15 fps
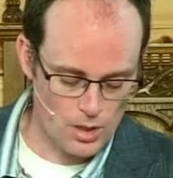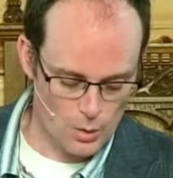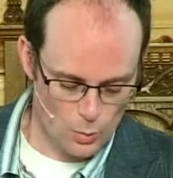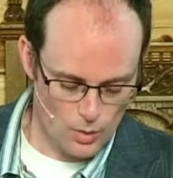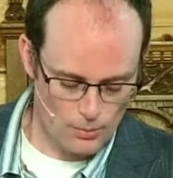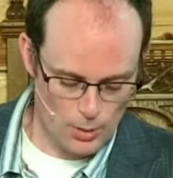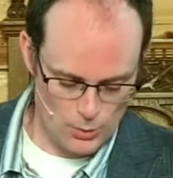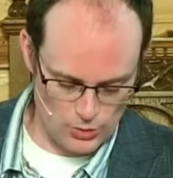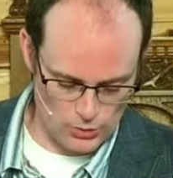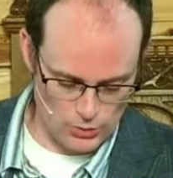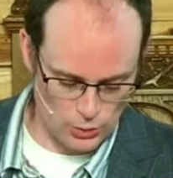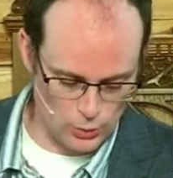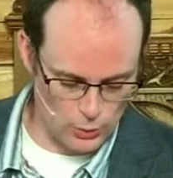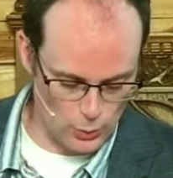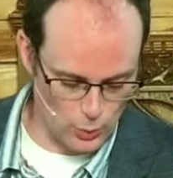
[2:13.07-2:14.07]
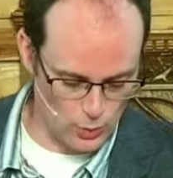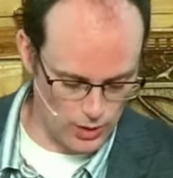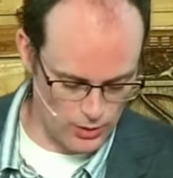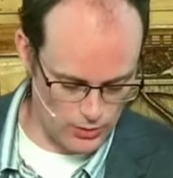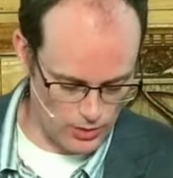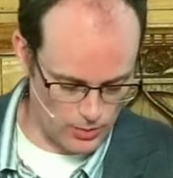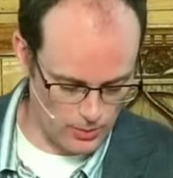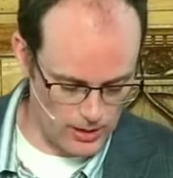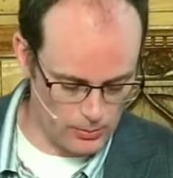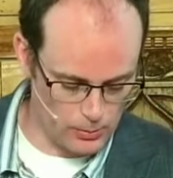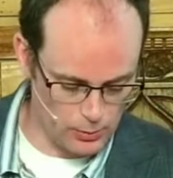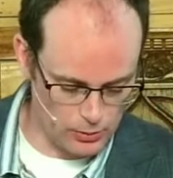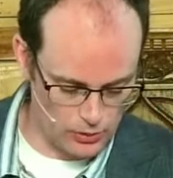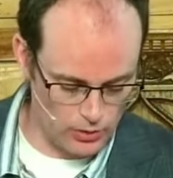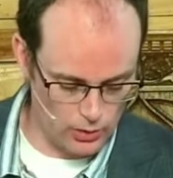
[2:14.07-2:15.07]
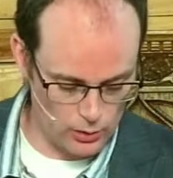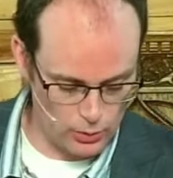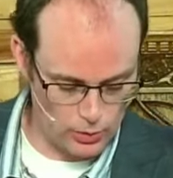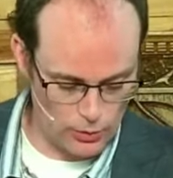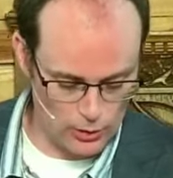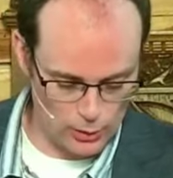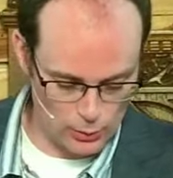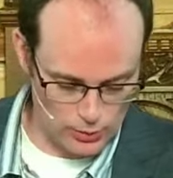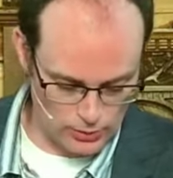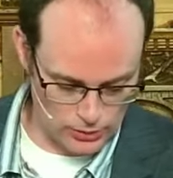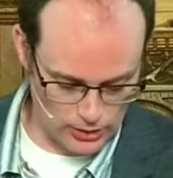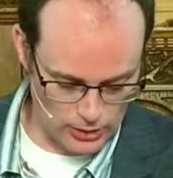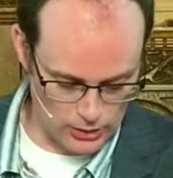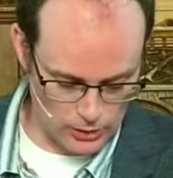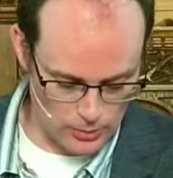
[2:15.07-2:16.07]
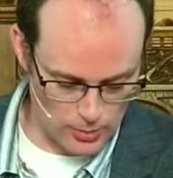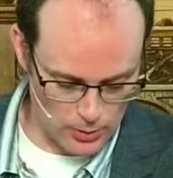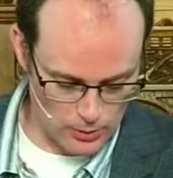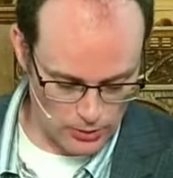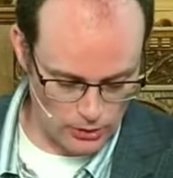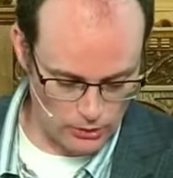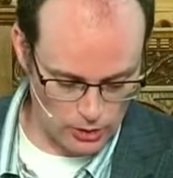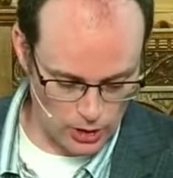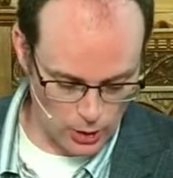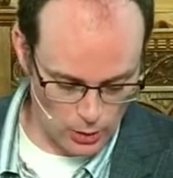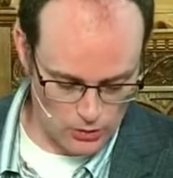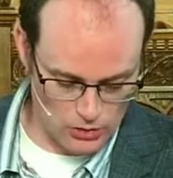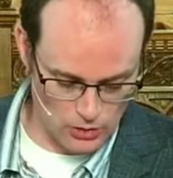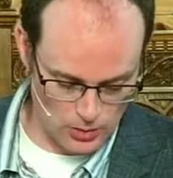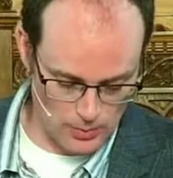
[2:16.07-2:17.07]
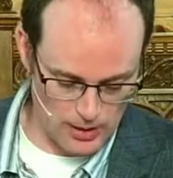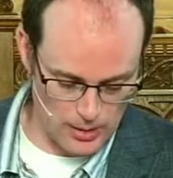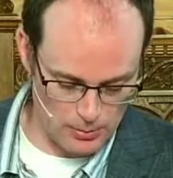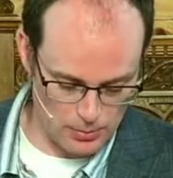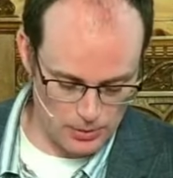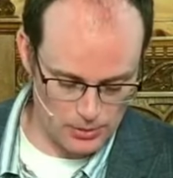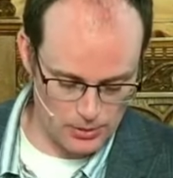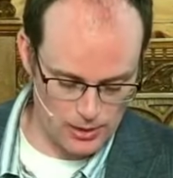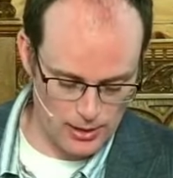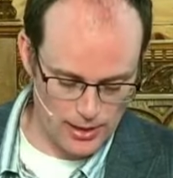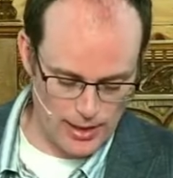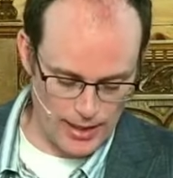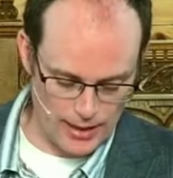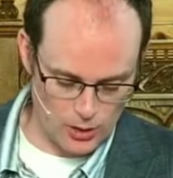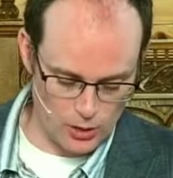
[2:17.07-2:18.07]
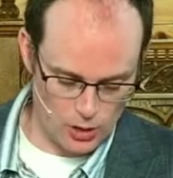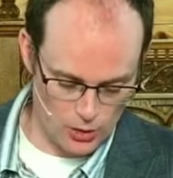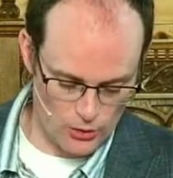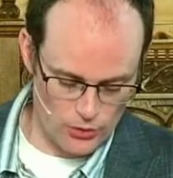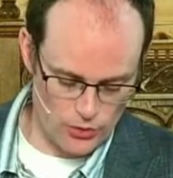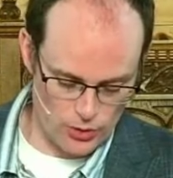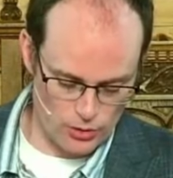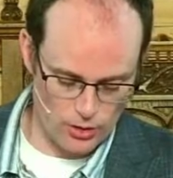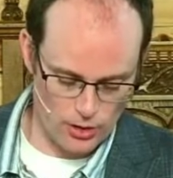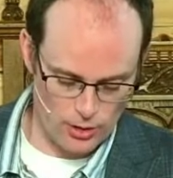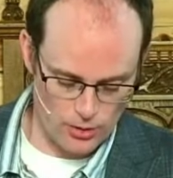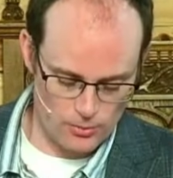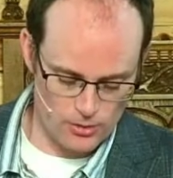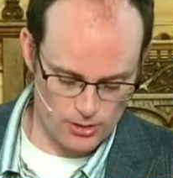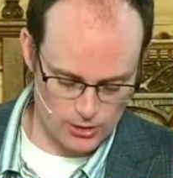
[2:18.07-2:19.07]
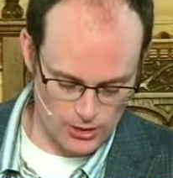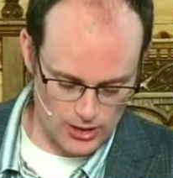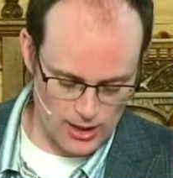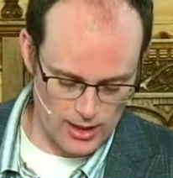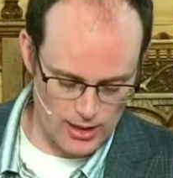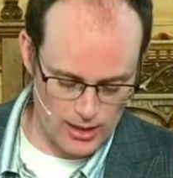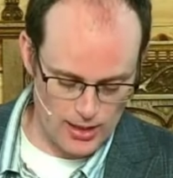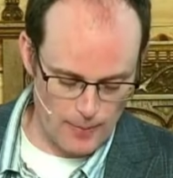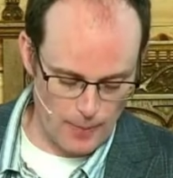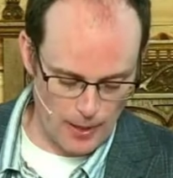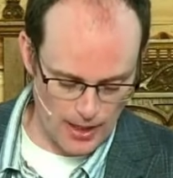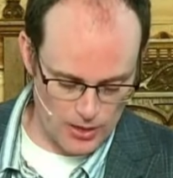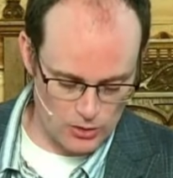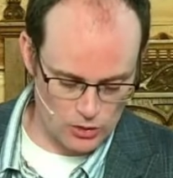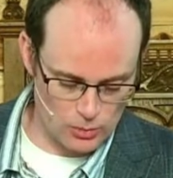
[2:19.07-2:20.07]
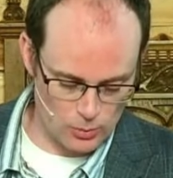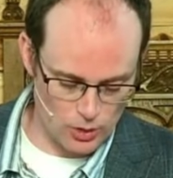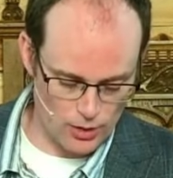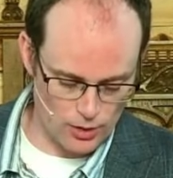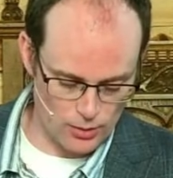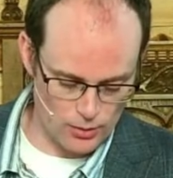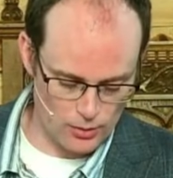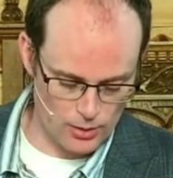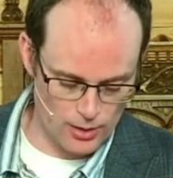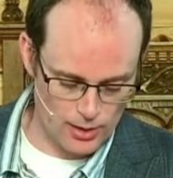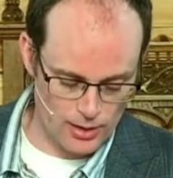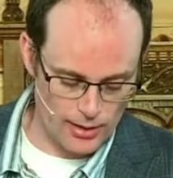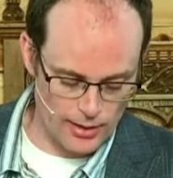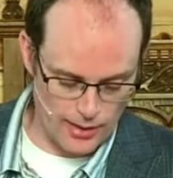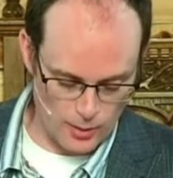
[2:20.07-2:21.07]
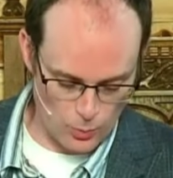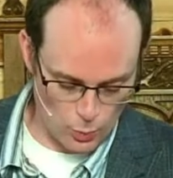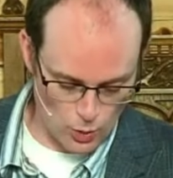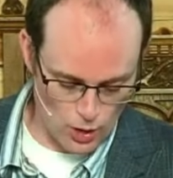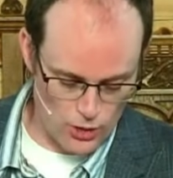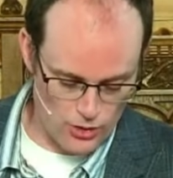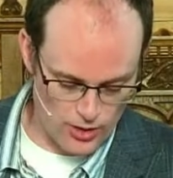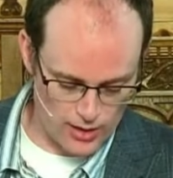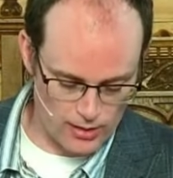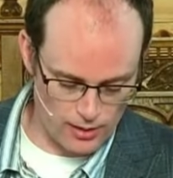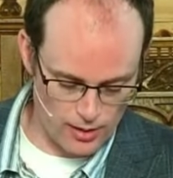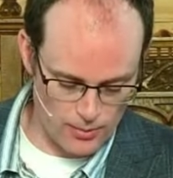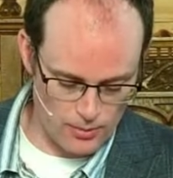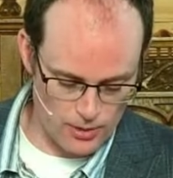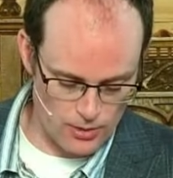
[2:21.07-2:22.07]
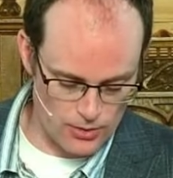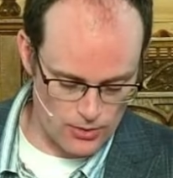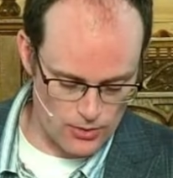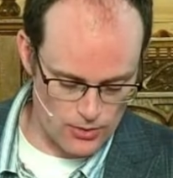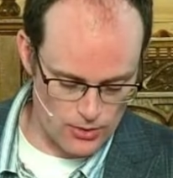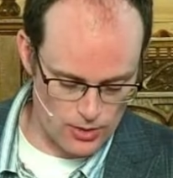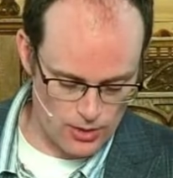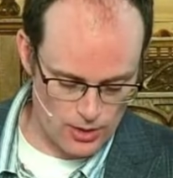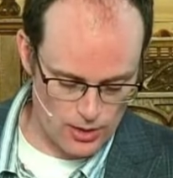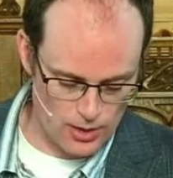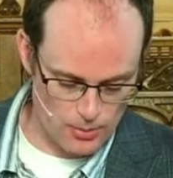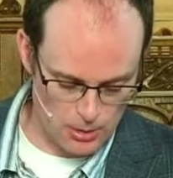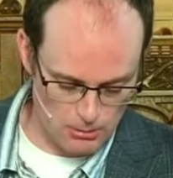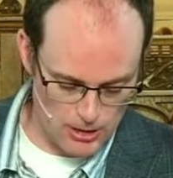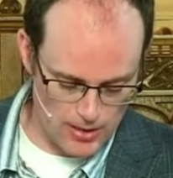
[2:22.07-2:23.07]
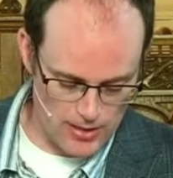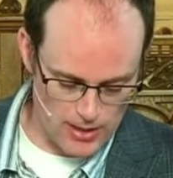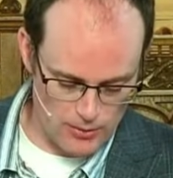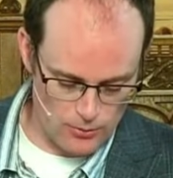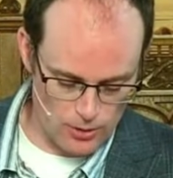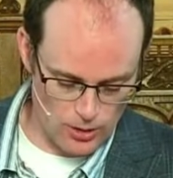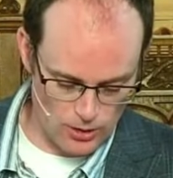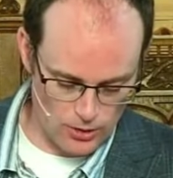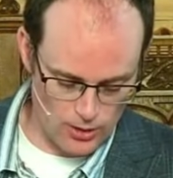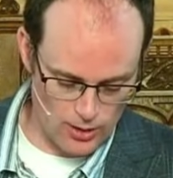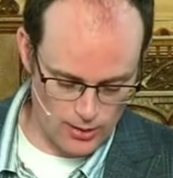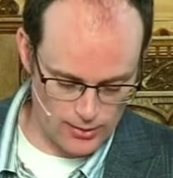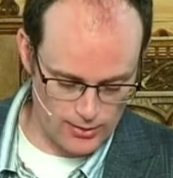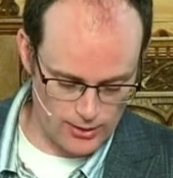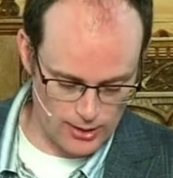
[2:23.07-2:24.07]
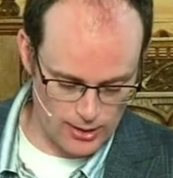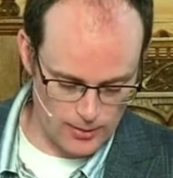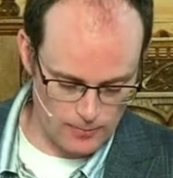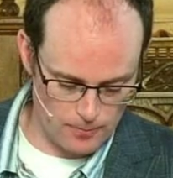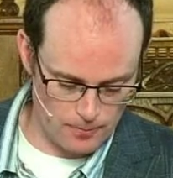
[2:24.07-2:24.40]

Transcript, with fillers: When Moses told the words of the people to the Lord, the Lord said to Moses, Go to the people and consecrate them today and tomorrow, and let them wash their garments and be ready for the third day.